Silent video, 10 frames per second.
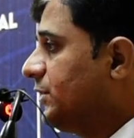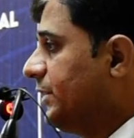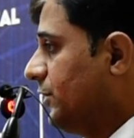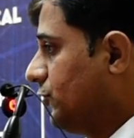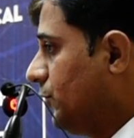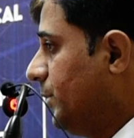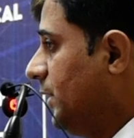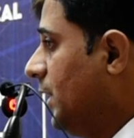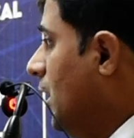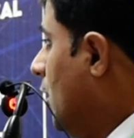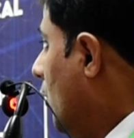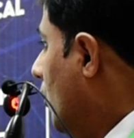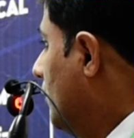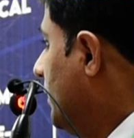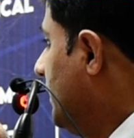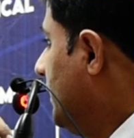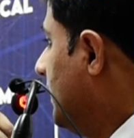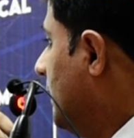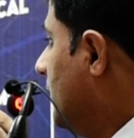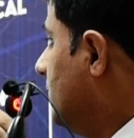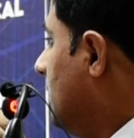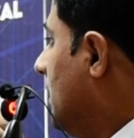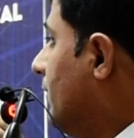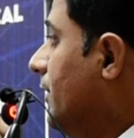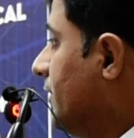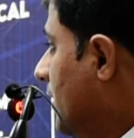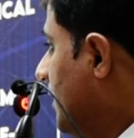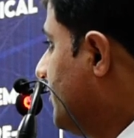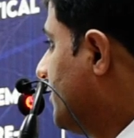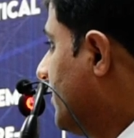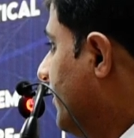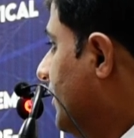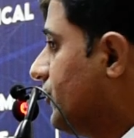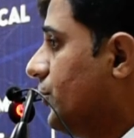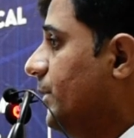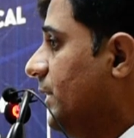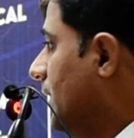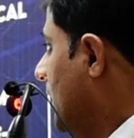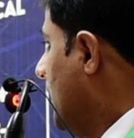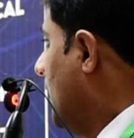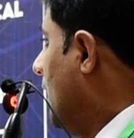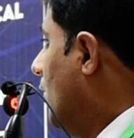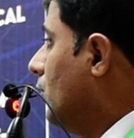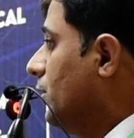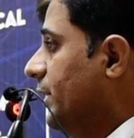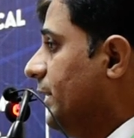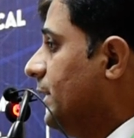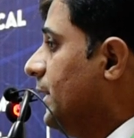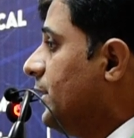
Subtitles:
there should be only the one culture, there should be only.